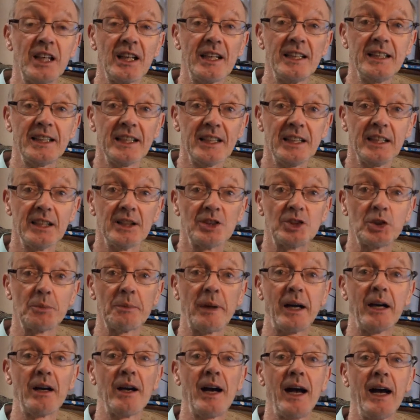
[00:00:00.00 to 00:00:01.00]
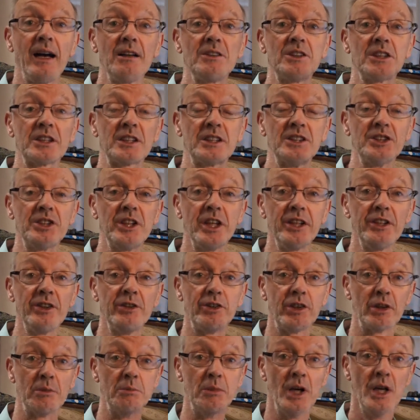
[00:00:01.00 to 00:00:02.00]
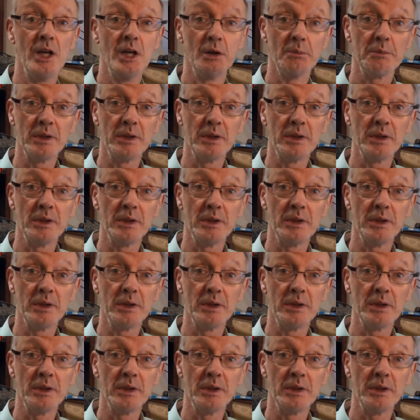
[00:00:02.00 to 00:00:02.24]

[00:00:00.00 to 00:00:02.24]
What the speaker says: ideas about how to continue them.